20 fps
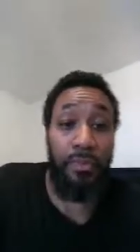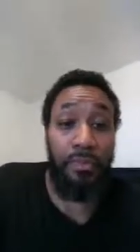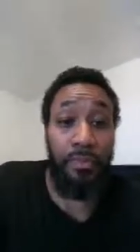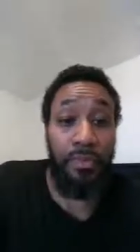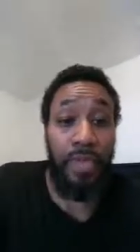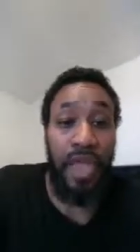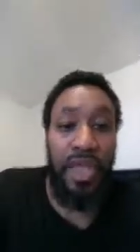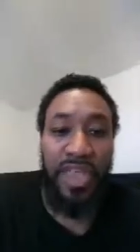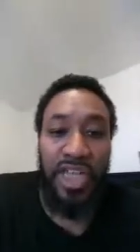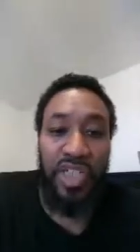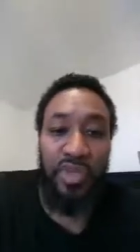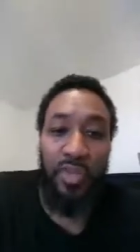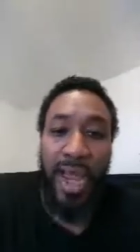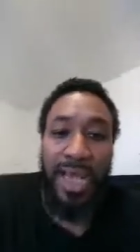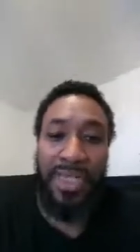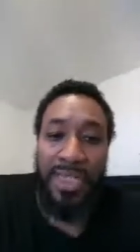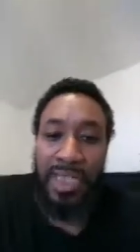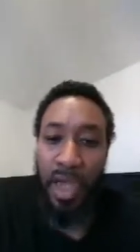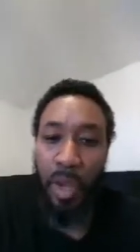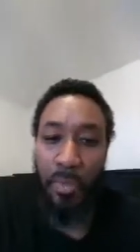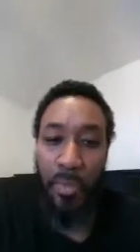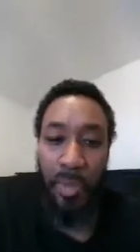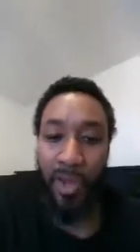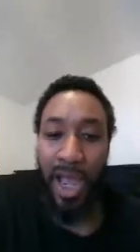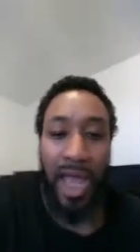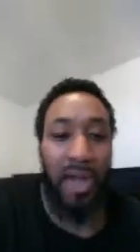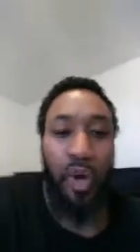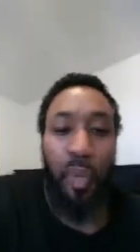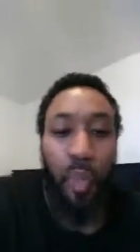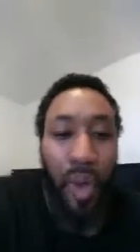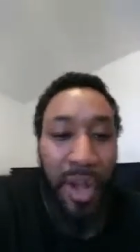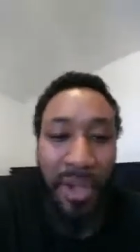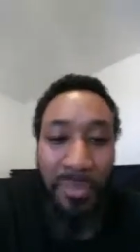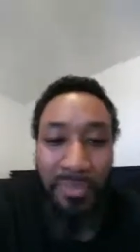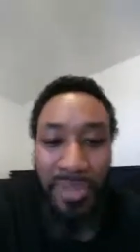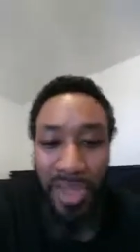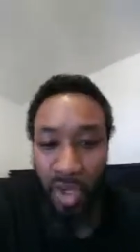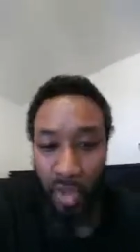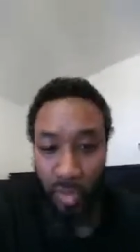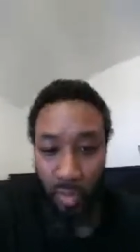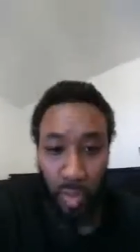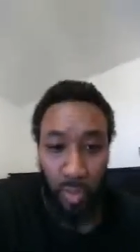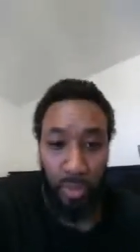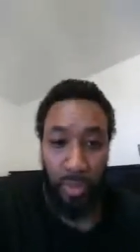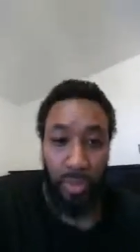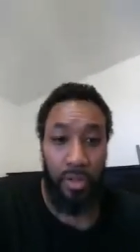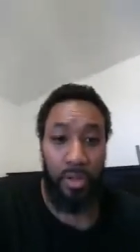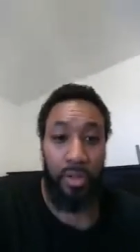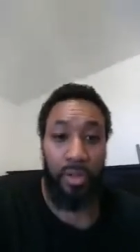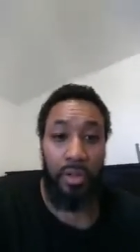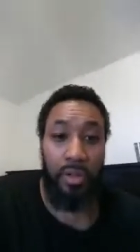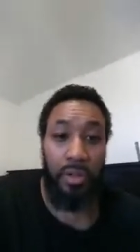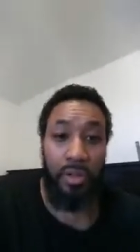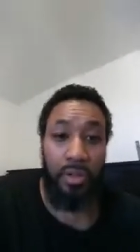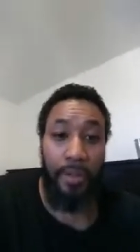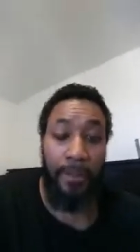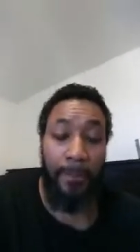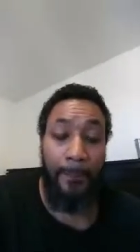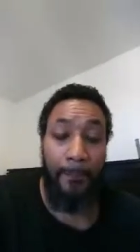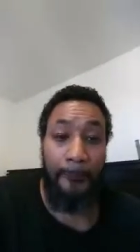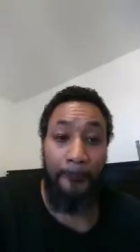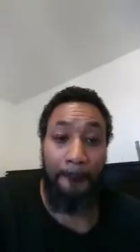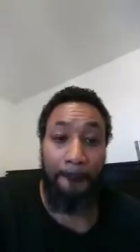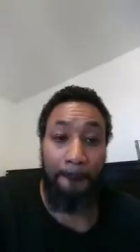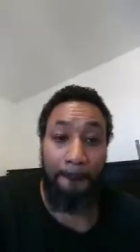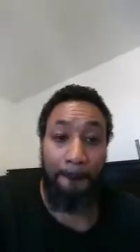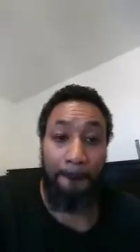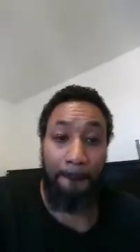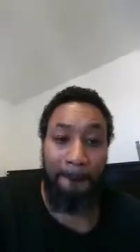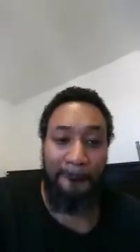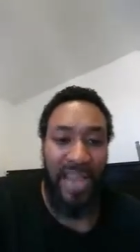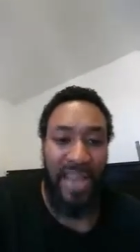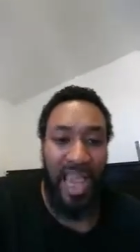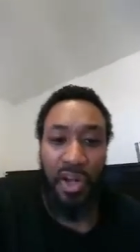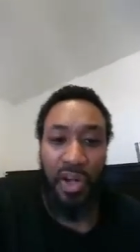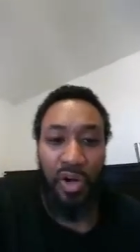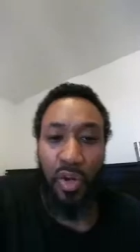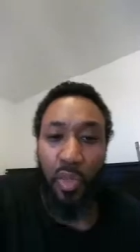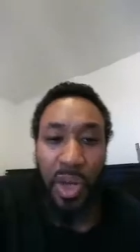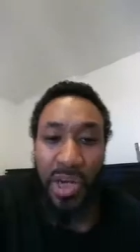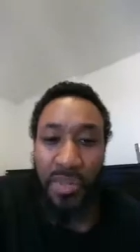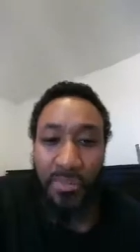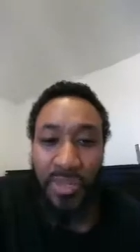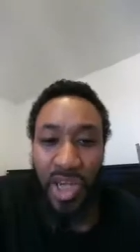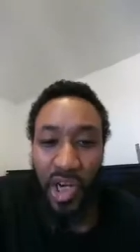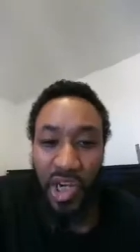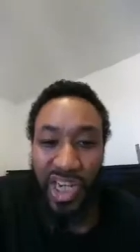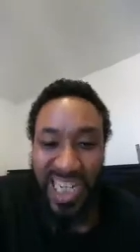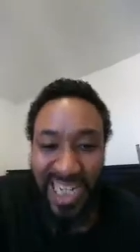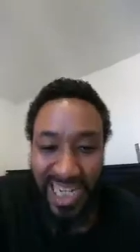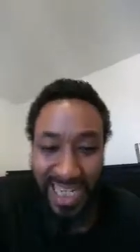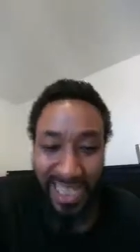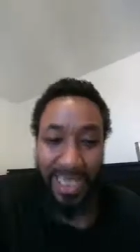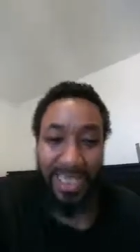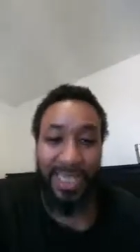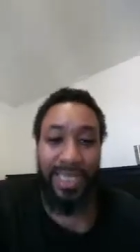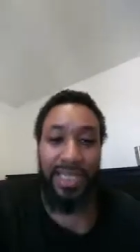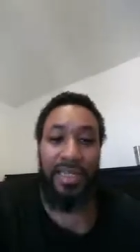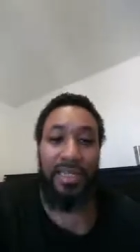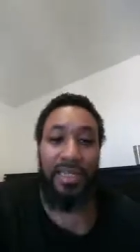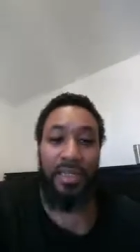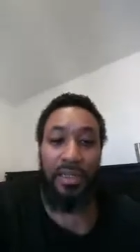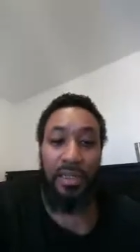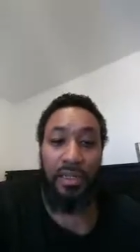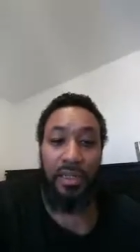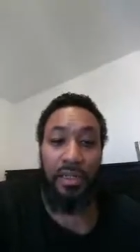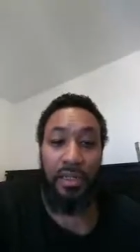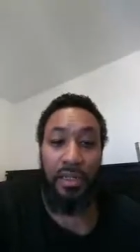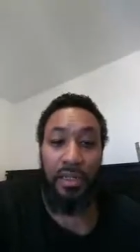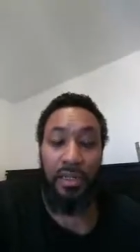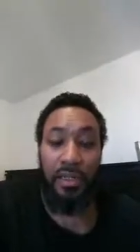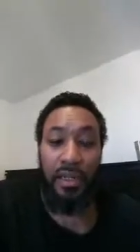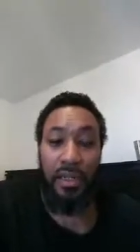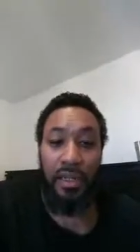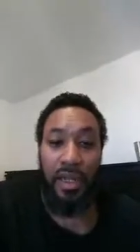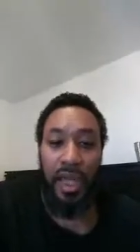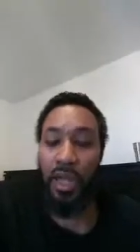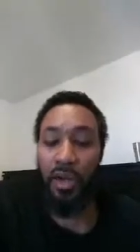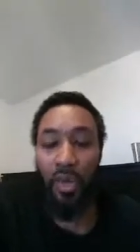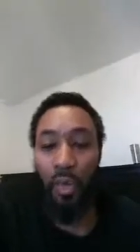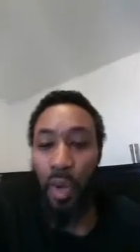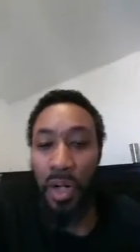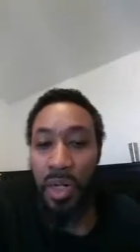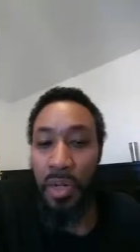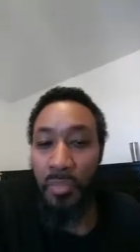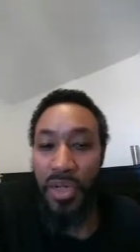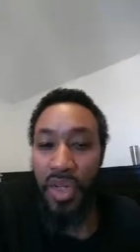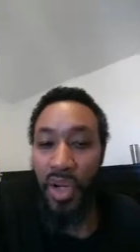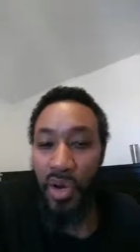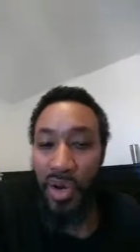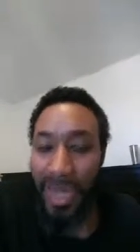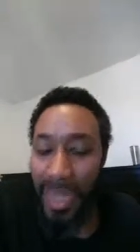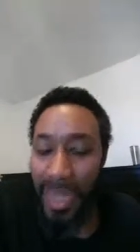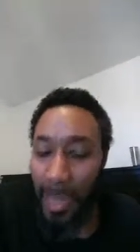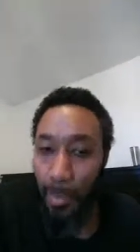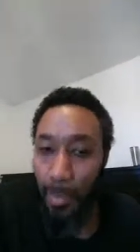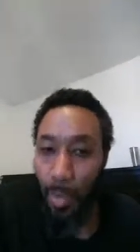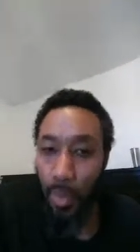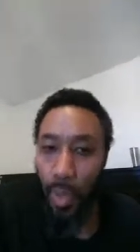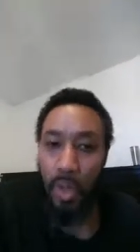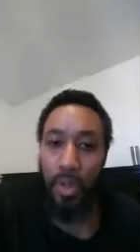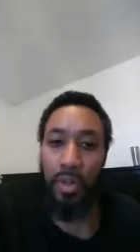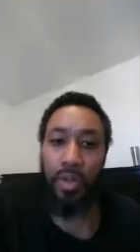And that's why I tell people, I don't want to be your ruler. I don't want to be your king. I don't want to be your emperor.